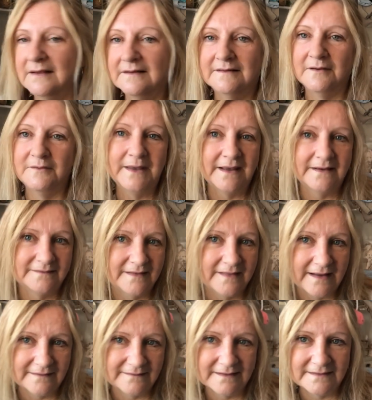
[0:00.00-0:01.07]
So yeah, so
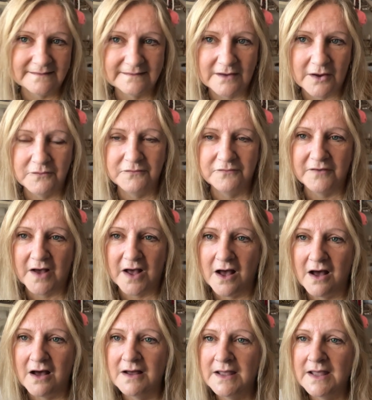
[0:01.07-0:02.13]
that's it so
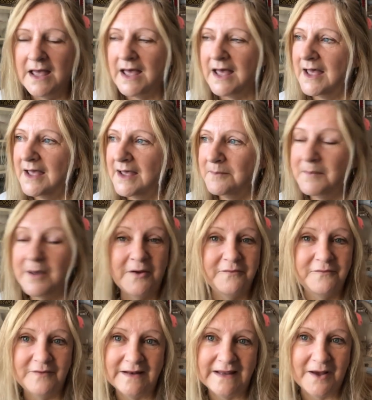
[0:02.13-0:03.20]
far.
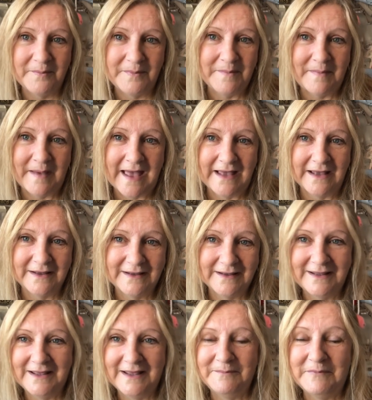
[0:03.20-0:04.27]
Hopefully I'll be back
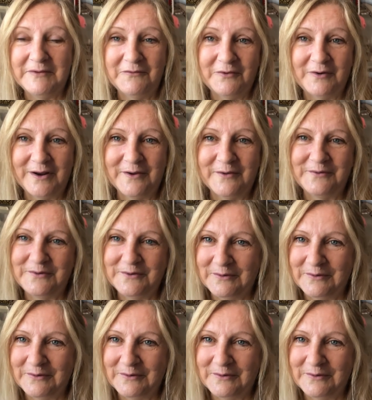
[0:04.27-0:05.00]
before I go on